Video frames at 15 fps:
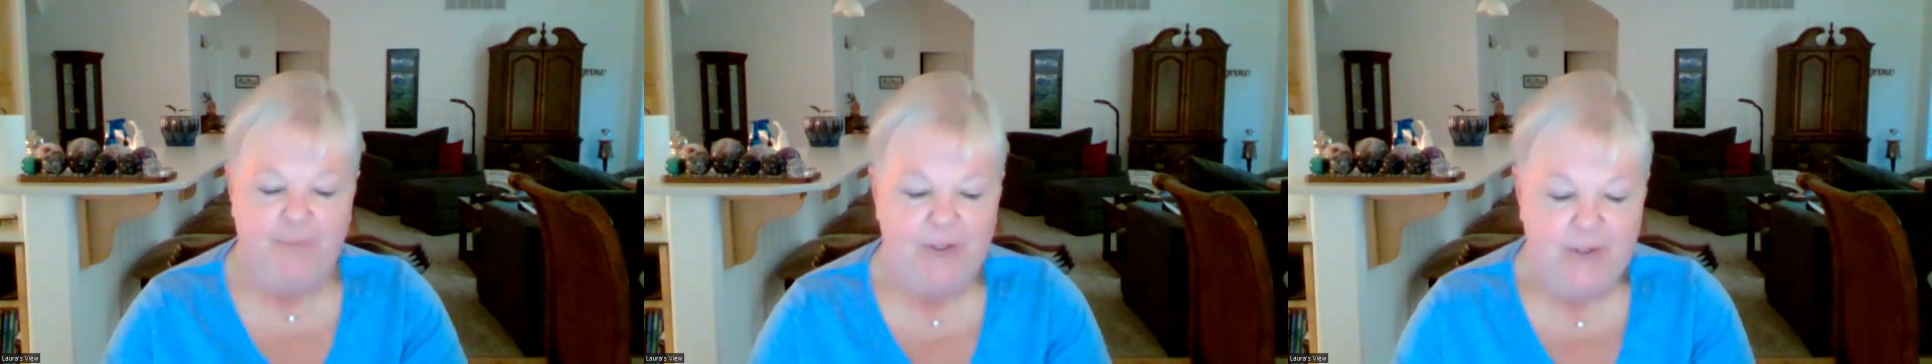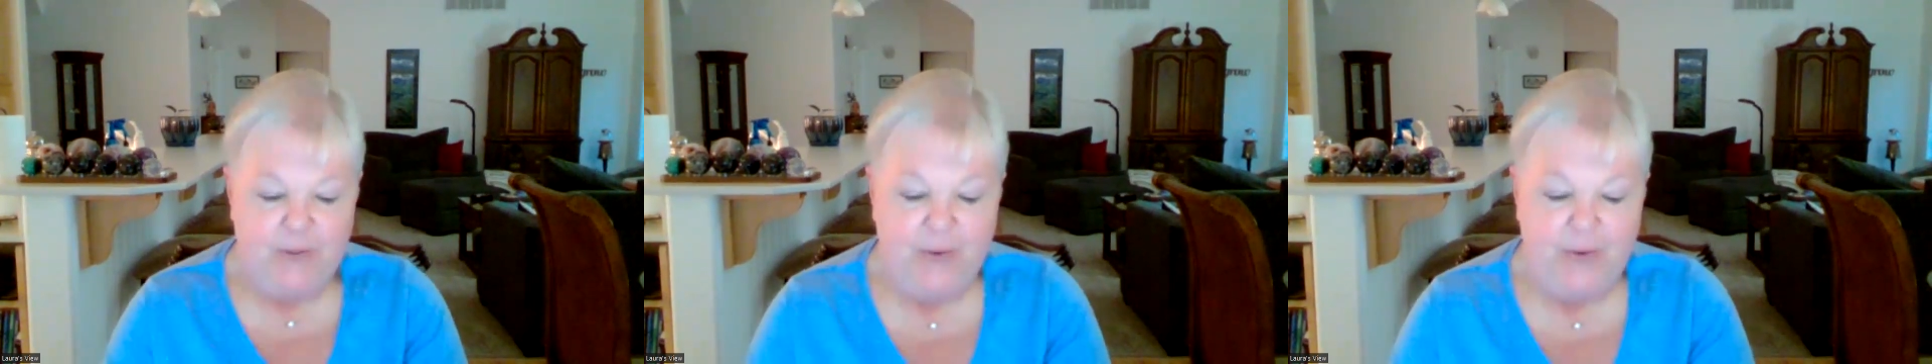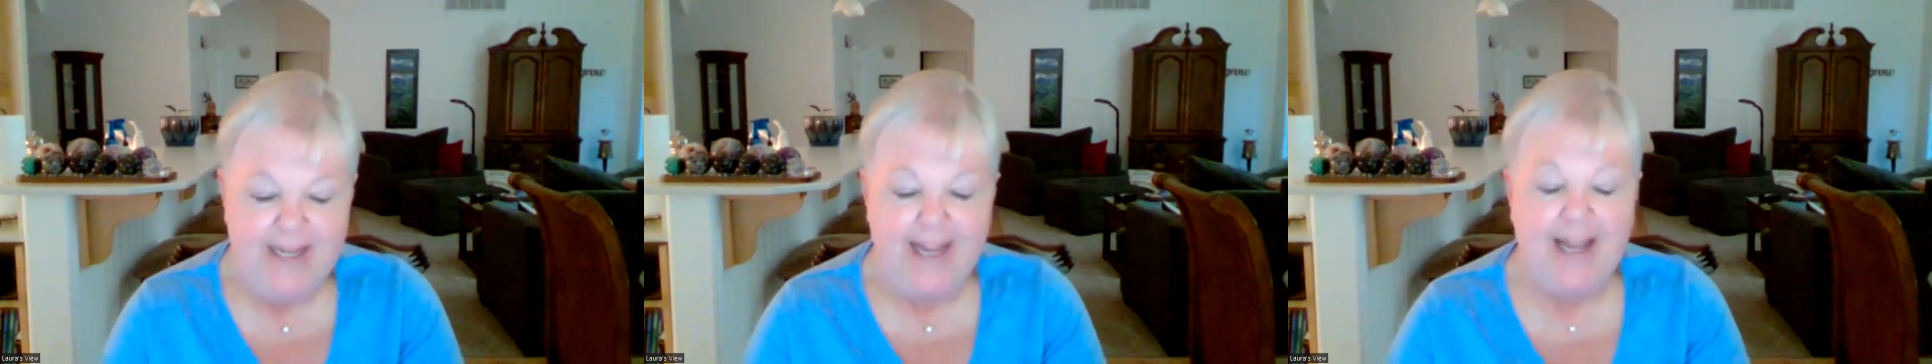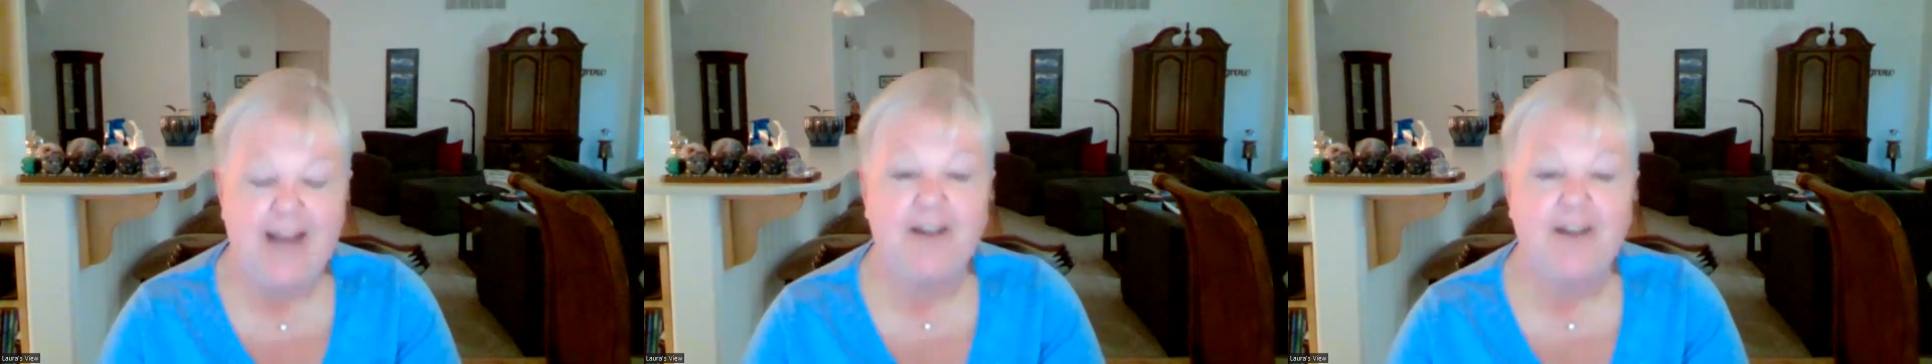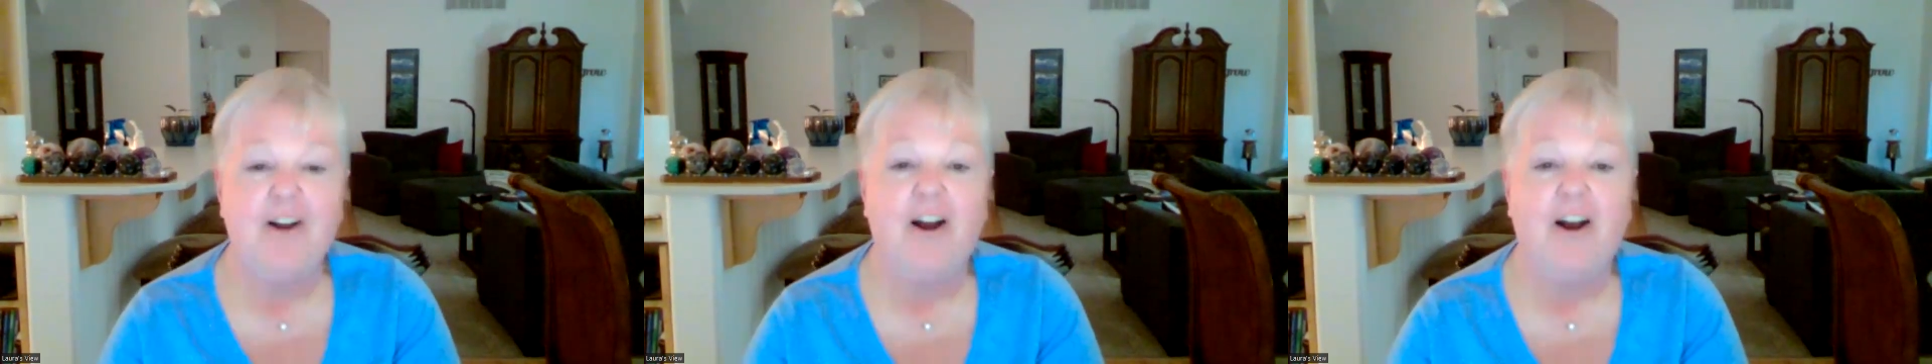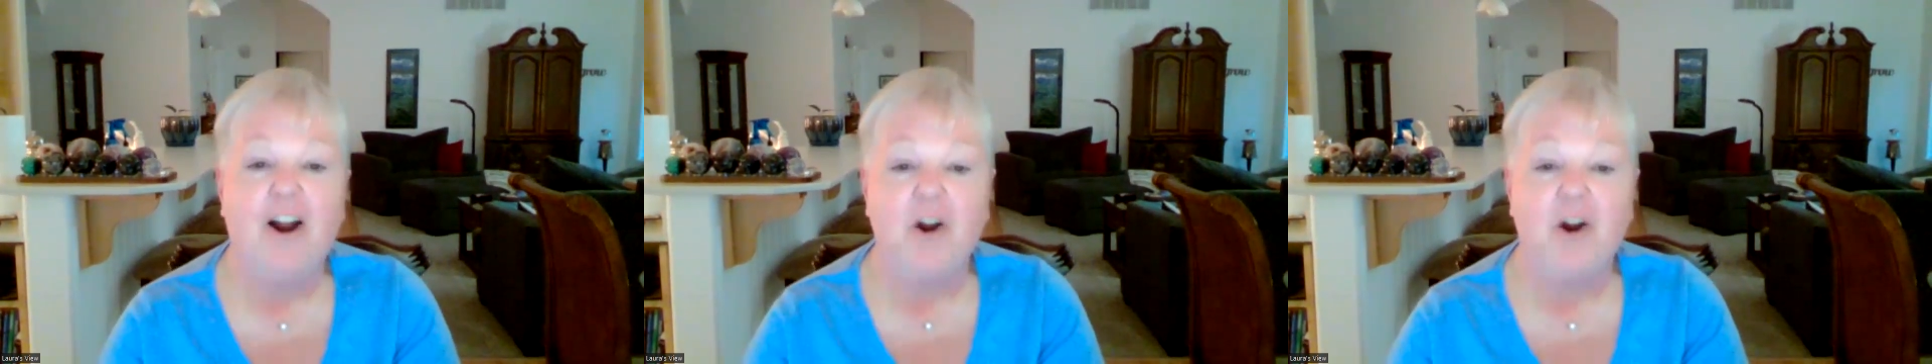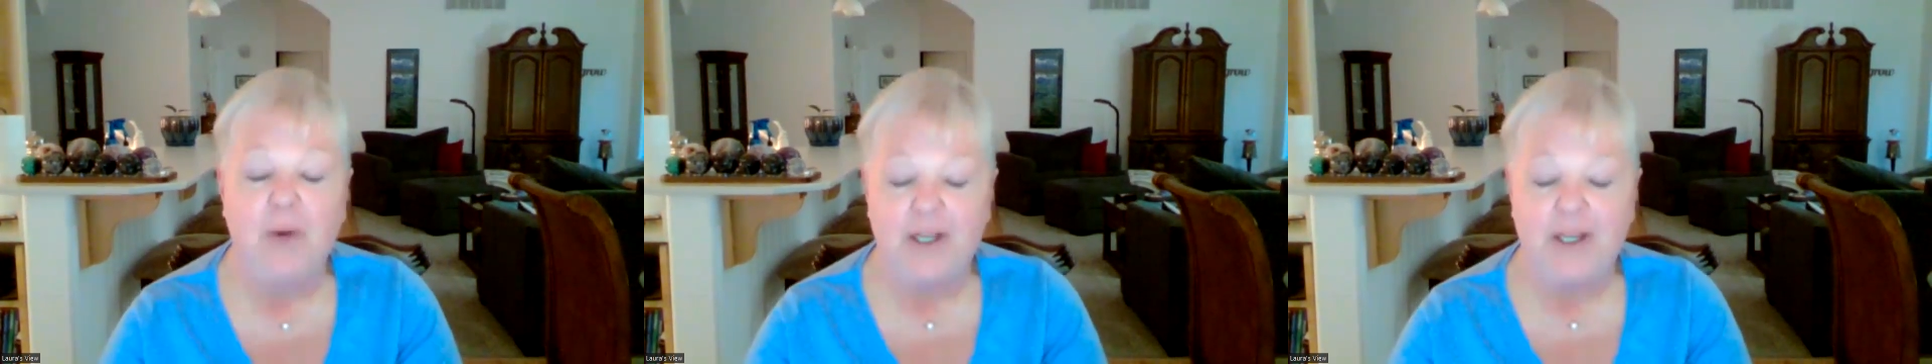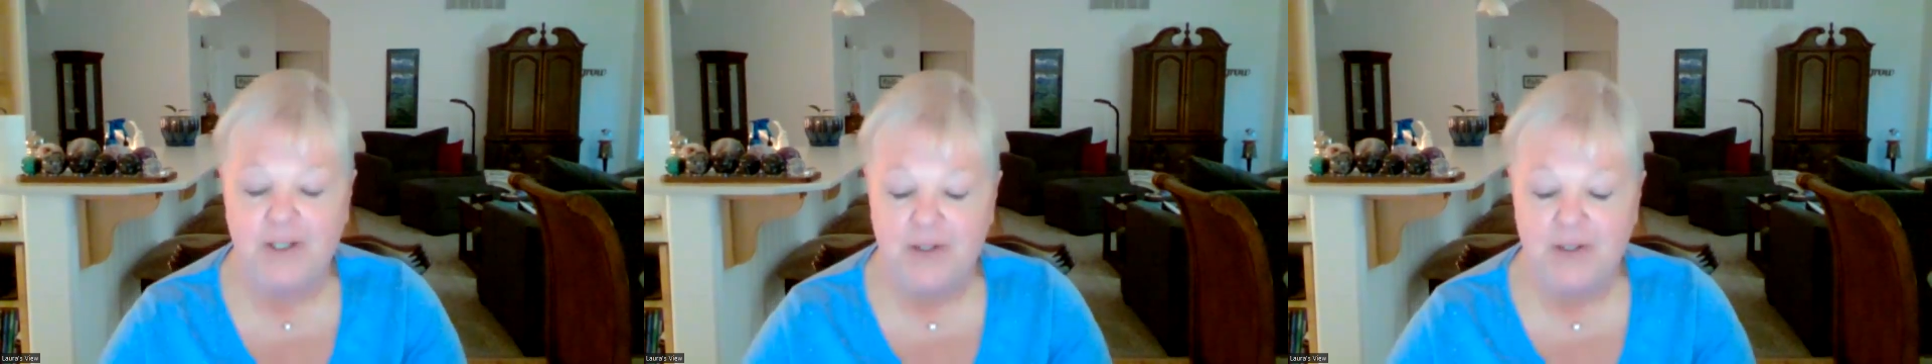So again, our
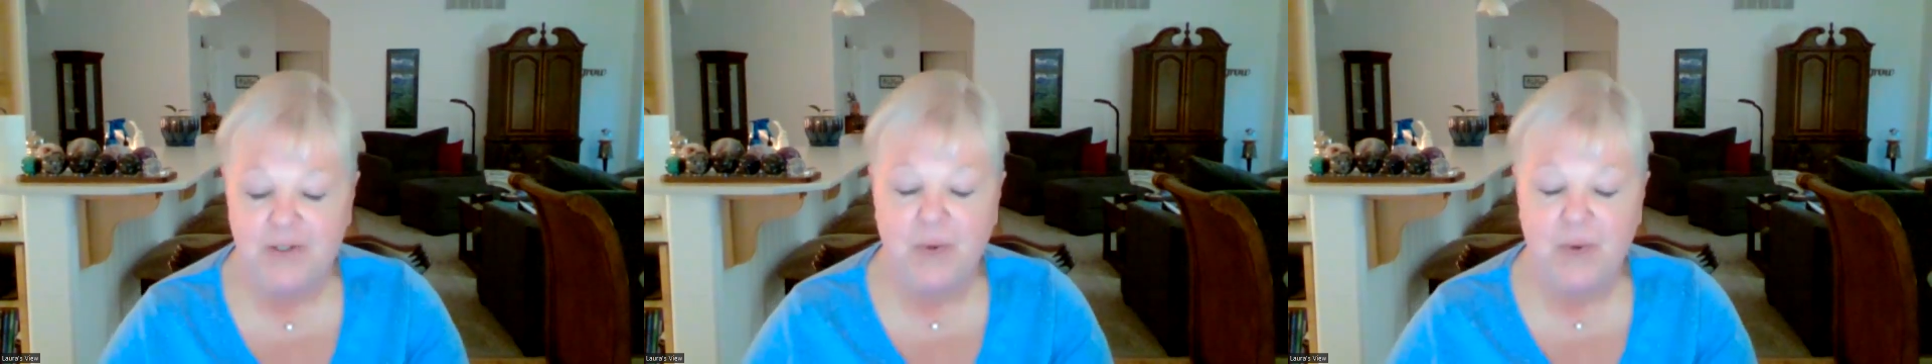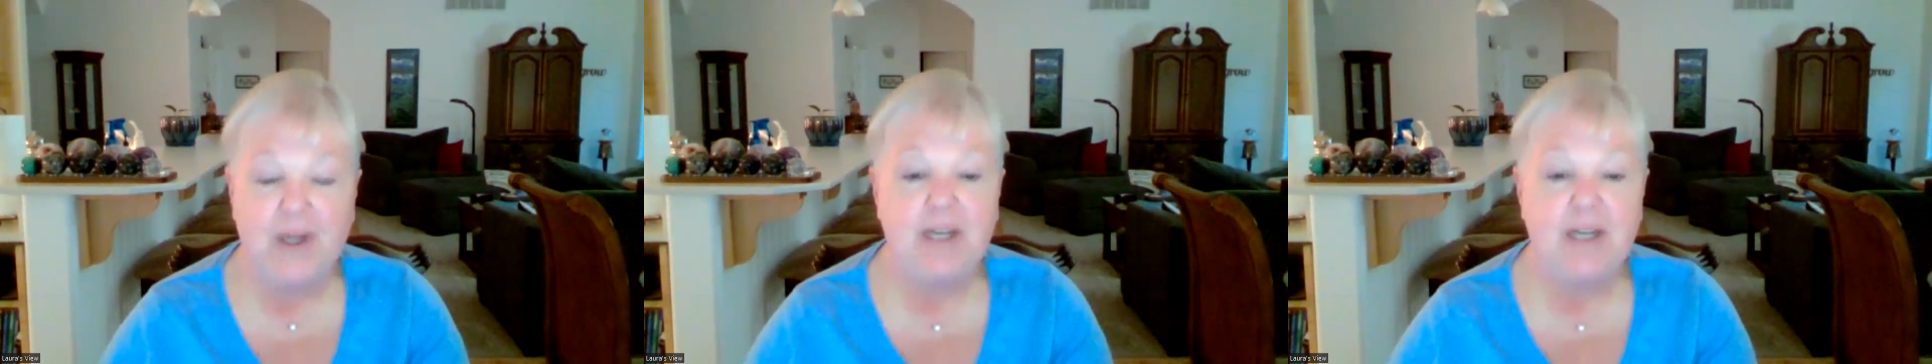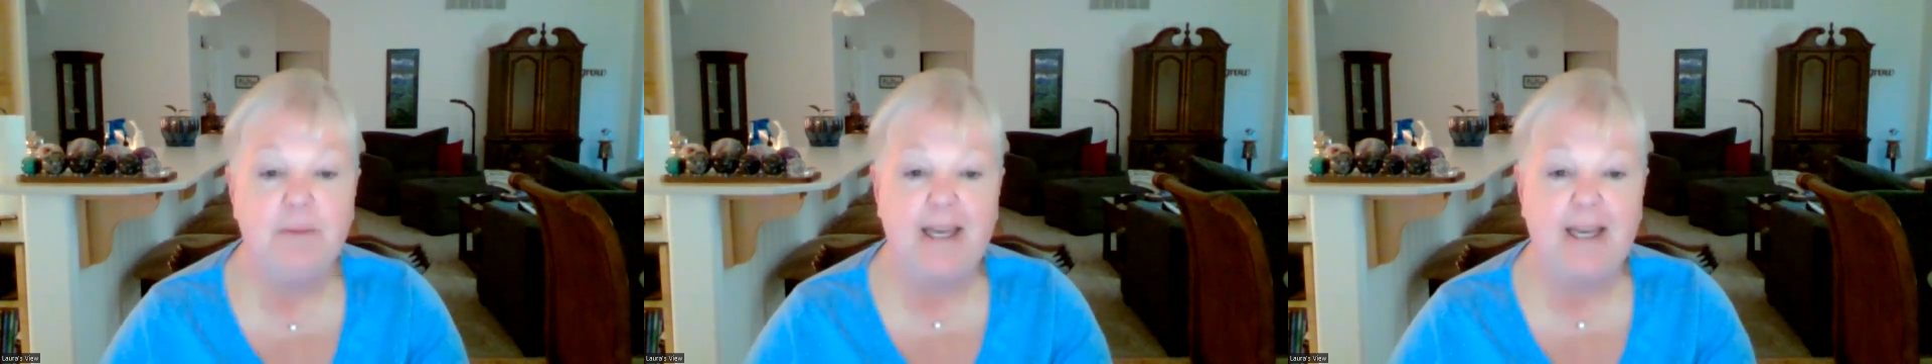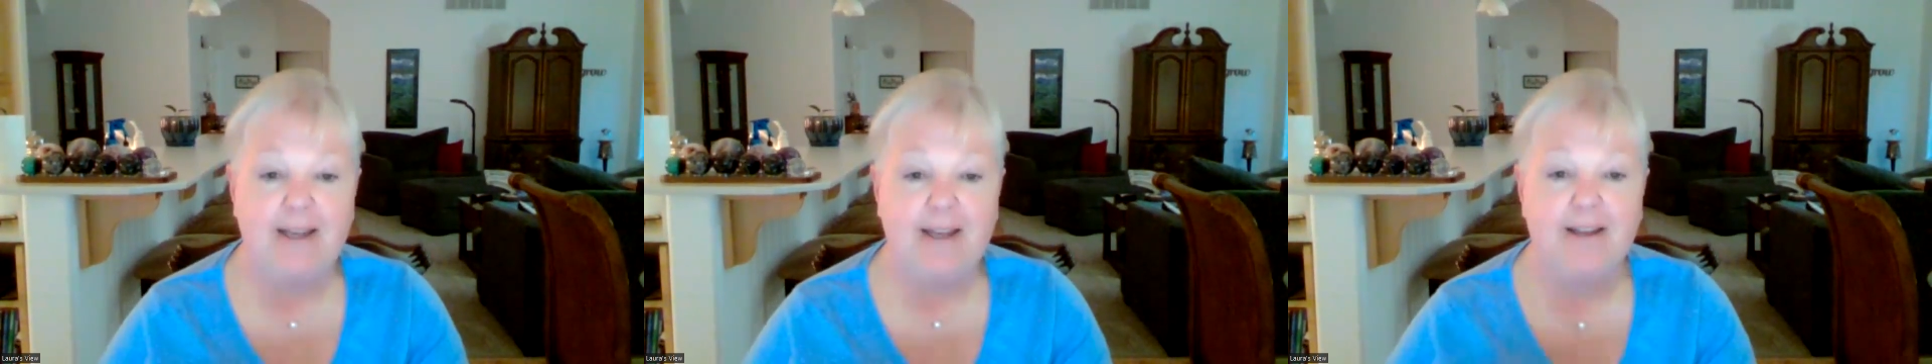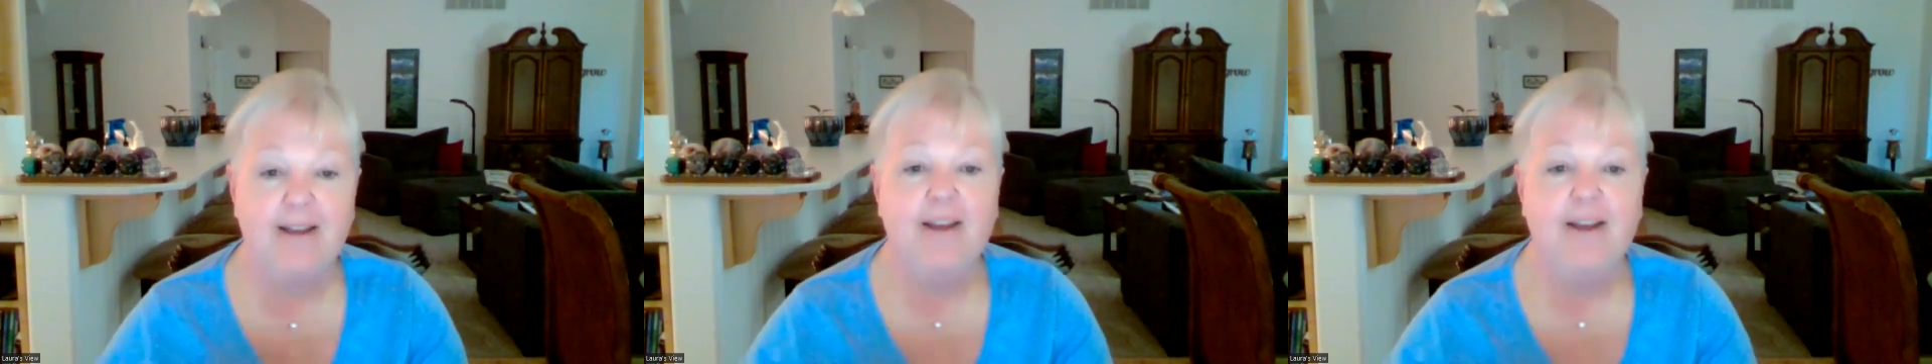question is going to be,